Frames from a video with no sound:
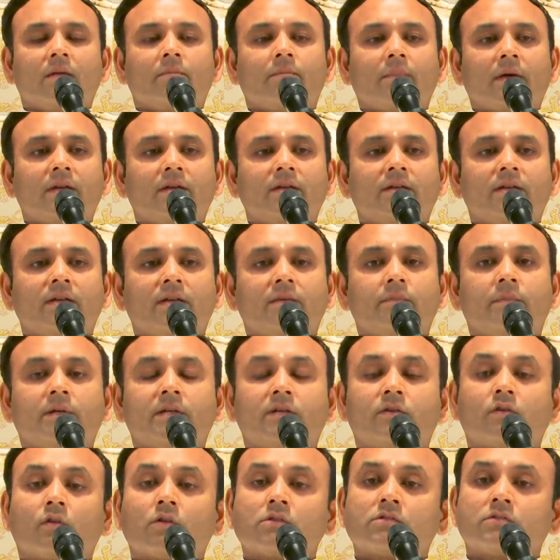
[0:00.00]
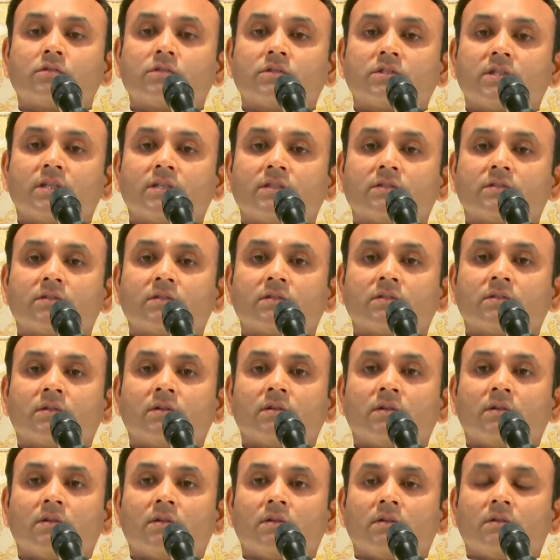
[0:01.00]
Meditate. But it also says
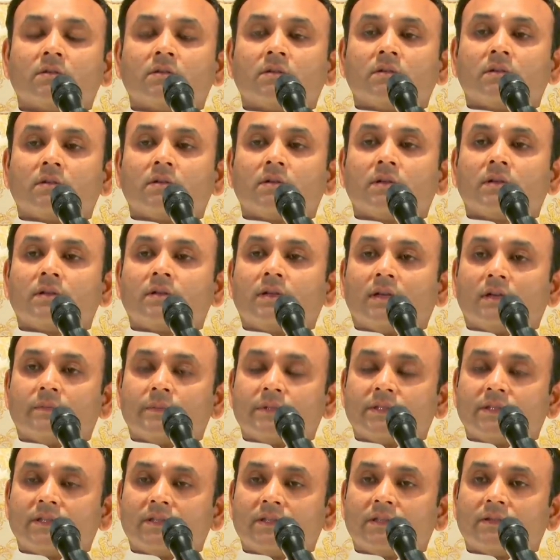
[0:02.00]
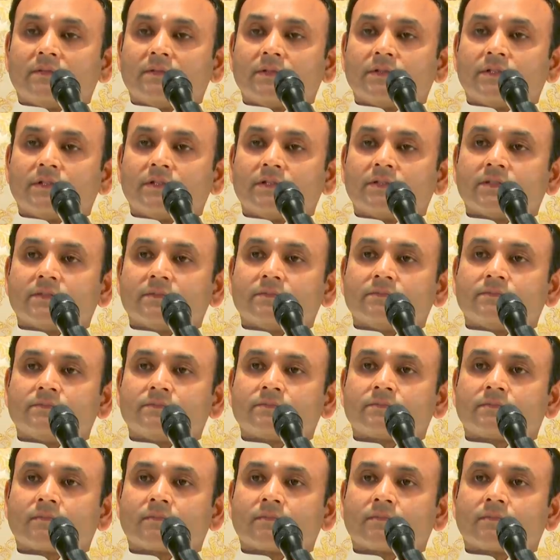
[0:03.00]
in Ganapati Atharva Shirsham,